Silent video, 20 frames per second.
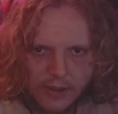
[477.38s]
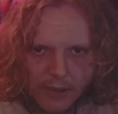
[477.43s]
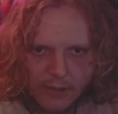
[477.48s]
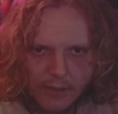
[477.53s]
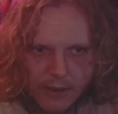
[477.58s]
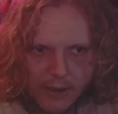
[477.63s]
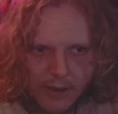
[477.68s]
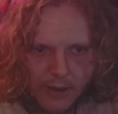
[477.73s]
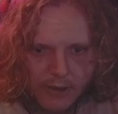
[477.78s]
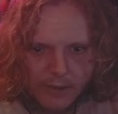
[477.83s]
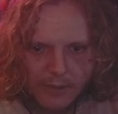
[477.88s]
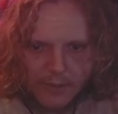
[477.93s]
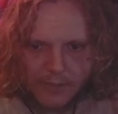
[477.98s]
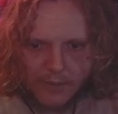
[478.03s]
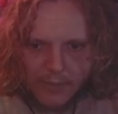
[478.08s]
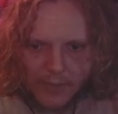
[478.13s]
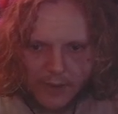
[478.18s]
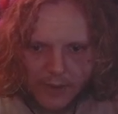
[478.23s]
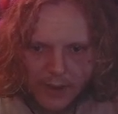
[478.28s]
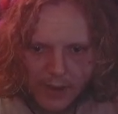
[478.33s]
we go.
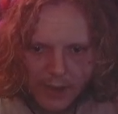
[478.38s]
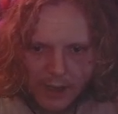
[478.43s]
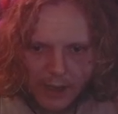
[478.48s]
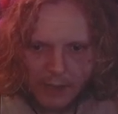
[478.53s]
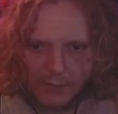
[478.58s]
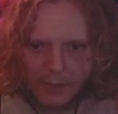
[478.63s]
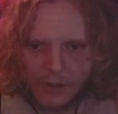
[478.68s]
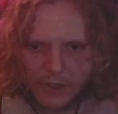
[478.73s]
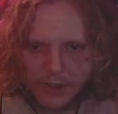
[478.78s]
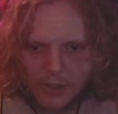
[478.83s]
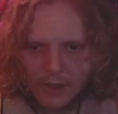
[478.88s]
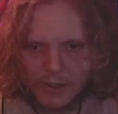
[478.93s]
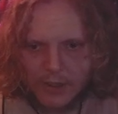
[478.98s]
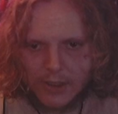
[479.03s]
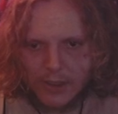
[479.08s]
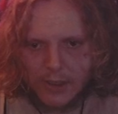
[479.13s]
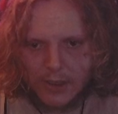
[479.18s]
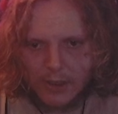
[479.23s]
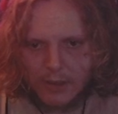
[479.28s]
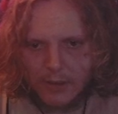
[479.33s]
I'm
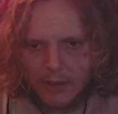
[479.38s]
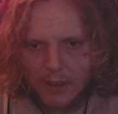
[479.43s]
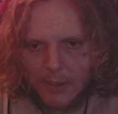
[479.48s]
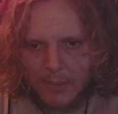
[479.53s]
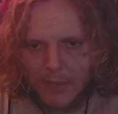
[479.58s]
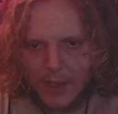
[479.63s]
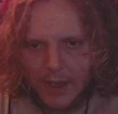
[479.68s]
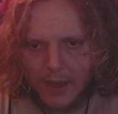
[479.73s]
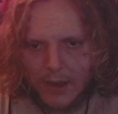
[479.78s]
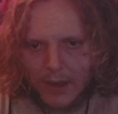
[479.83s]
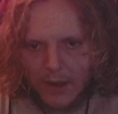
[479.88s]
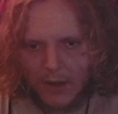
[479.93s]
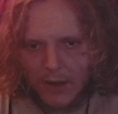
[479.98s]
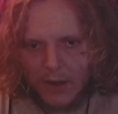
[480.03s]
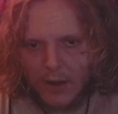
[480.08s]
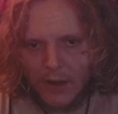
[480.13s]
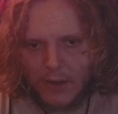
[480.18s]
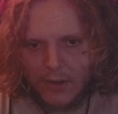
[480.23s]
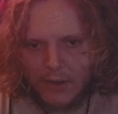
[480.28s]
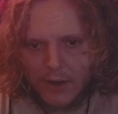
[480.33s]
actually gonna make
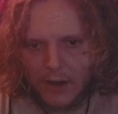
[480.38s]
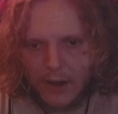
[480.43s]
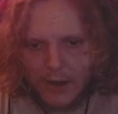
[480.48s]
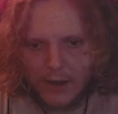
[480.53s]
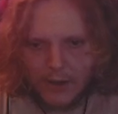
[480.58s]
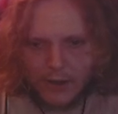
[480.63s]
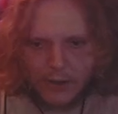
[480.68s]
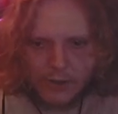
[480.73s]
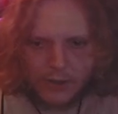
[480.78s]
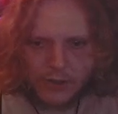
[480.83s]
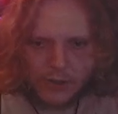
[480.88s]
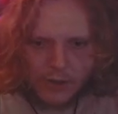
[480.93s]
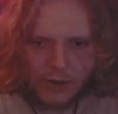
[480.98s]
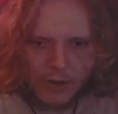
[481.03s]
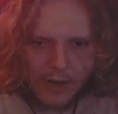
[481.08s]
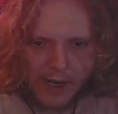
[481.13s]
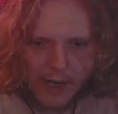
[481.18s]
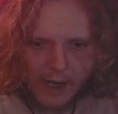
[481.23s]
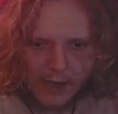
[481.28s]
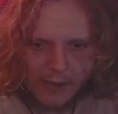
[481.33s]
another audio
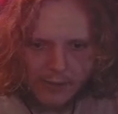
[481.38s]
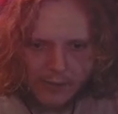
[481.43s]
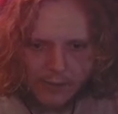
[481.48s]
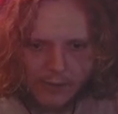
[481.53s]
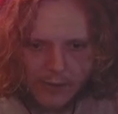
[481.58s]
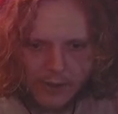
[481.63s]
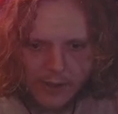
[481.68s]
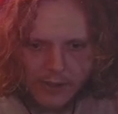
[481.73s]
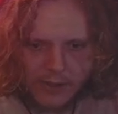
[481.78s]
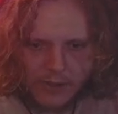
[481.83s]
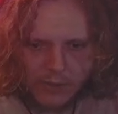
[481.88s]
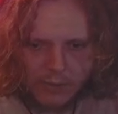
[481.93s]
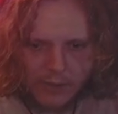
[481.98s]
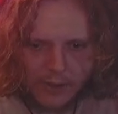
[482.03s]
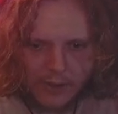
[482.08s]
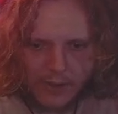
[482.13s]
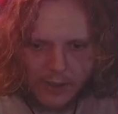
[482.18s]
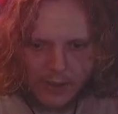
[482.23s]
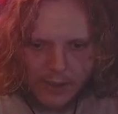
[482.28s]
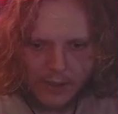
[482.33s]
track that's
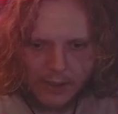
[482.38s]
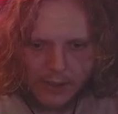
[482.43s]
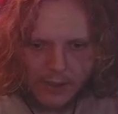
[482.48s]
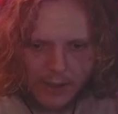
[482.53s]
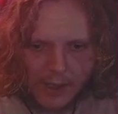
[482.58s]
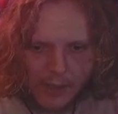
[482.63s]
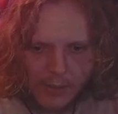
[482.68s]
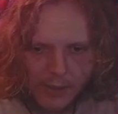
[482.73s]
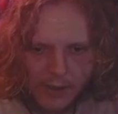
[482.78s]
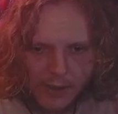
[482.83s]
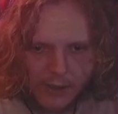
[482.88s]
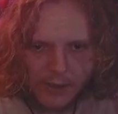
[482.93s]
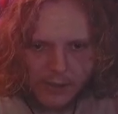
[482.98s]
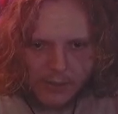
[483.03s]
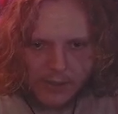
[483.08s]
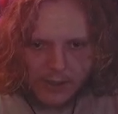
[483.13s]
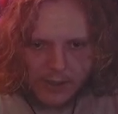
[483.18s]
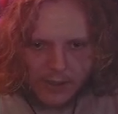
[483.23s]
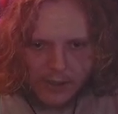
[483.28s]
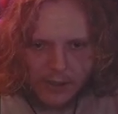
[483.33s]
where the game audio
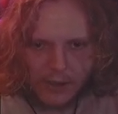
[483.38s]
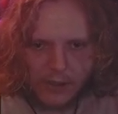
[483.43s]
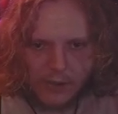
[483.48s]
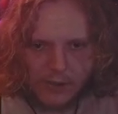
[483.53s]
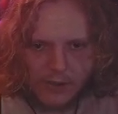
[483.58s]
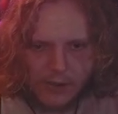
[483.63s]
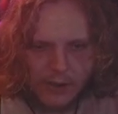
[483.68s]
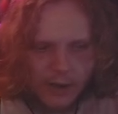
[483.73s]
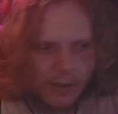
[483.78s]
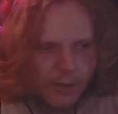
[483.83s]
is gonna go, so now we